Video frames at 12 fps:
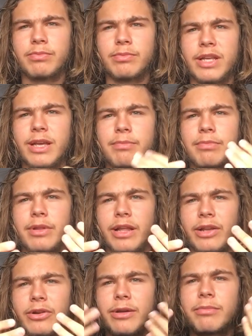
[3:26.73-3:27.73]

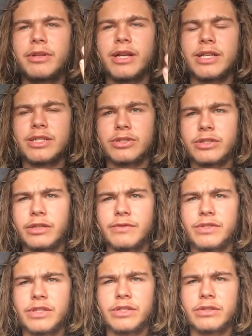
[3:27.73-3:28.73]
hypnotizing yourself,
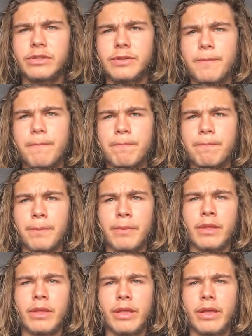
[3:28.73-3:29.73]
essentially,
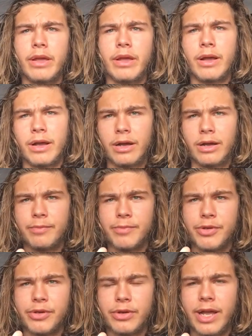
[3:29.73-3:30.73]

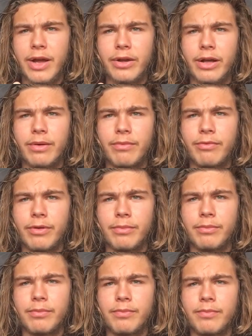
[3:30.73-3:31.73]
you'll count up from